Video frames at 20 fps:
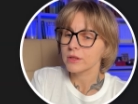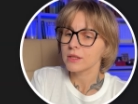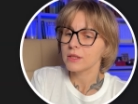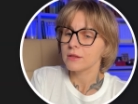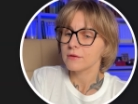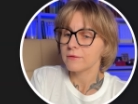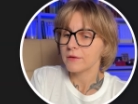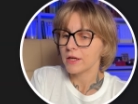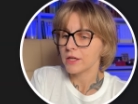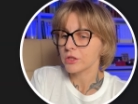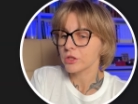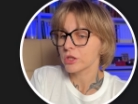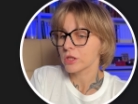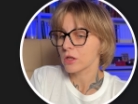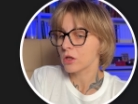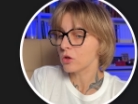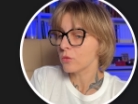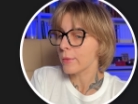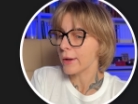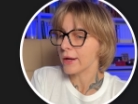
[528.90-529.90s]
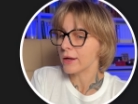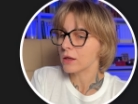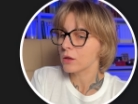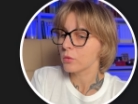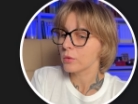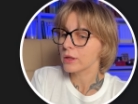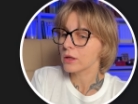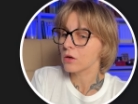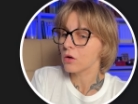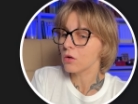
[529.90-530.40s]
the fetch callback,
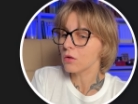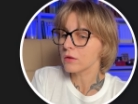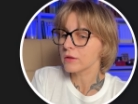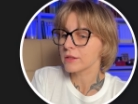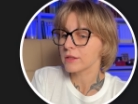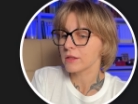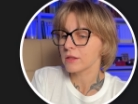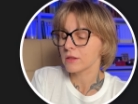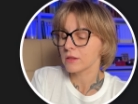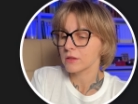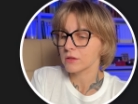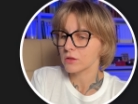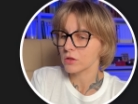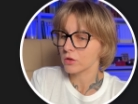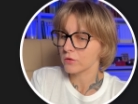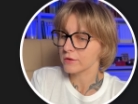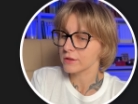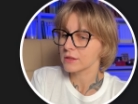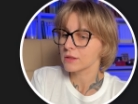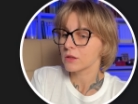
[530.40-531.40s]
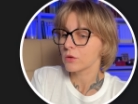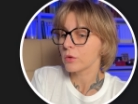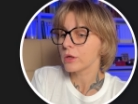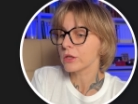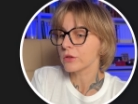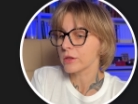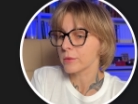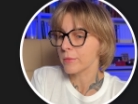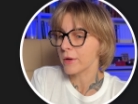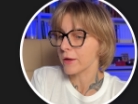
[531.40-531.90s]
we call the service
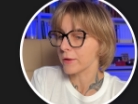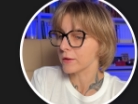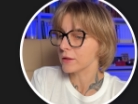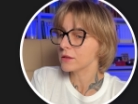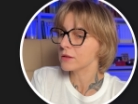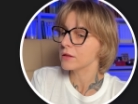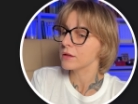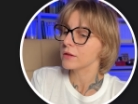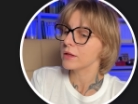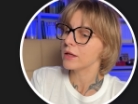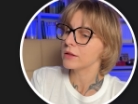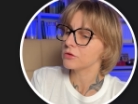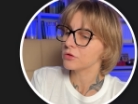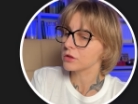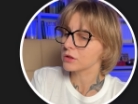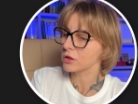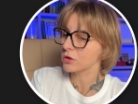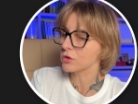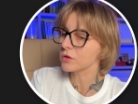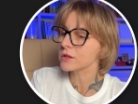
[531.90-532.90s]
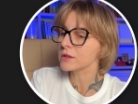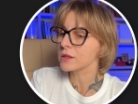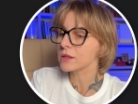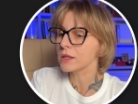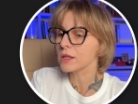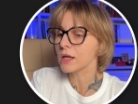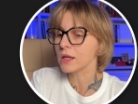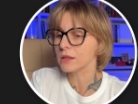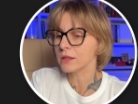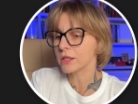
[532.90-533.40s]
query method that returns
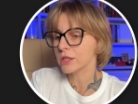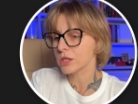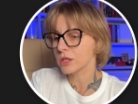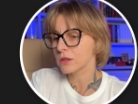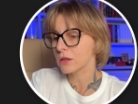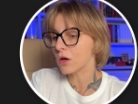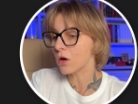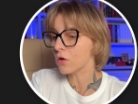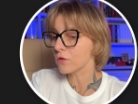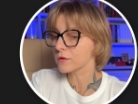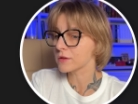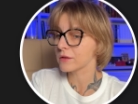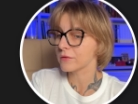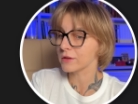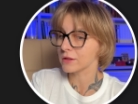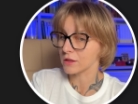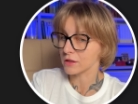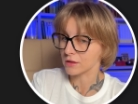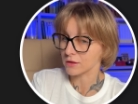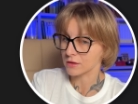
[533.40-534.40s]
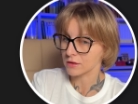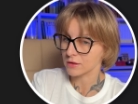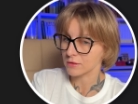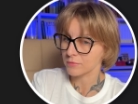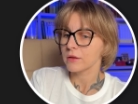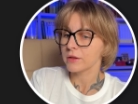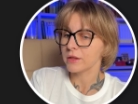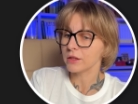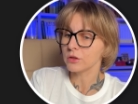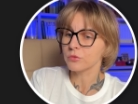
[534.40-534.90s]
the collection of civilians.
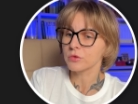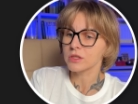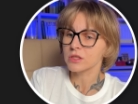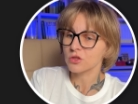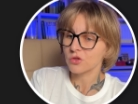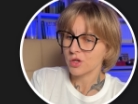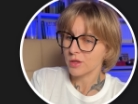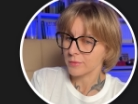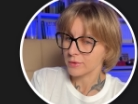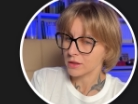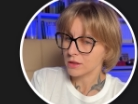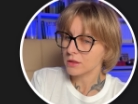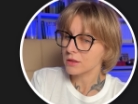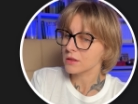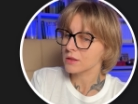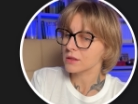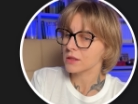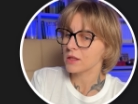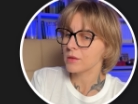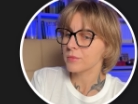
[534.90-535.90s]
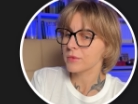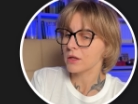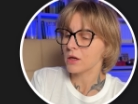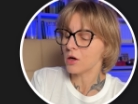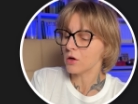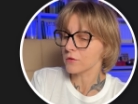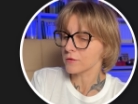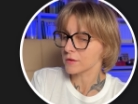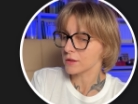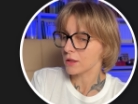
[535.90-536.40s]
Then we stream it, skip the
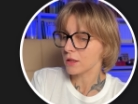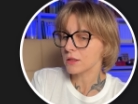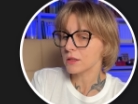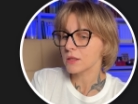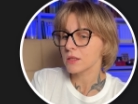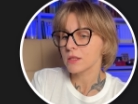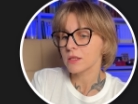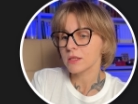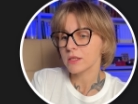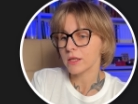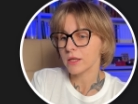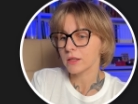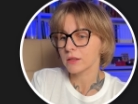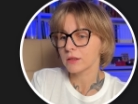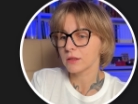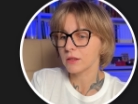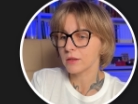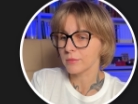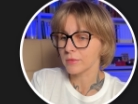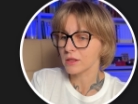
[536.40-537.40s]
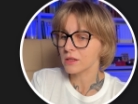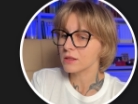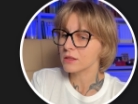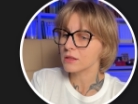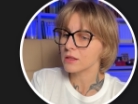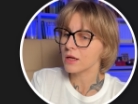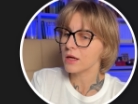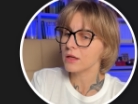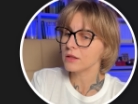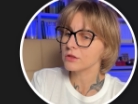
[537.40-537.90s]
offset, take the limit,
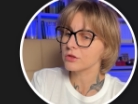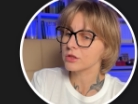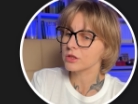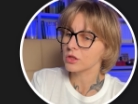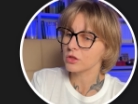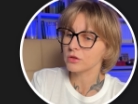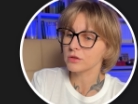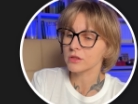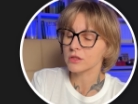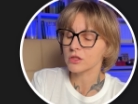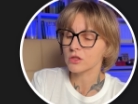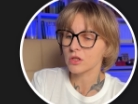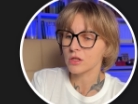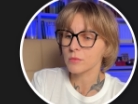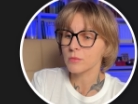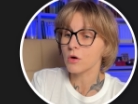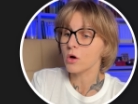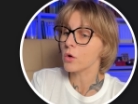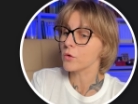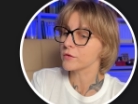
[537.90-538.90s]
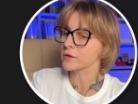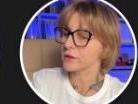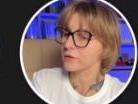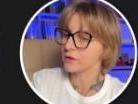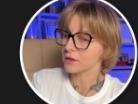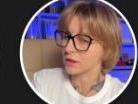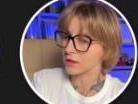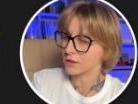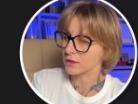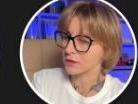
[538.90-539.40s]
and return a stream of
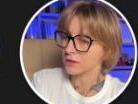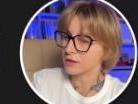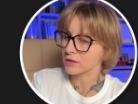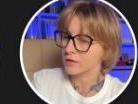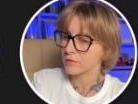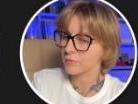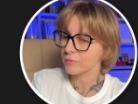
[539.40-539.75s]
civilians.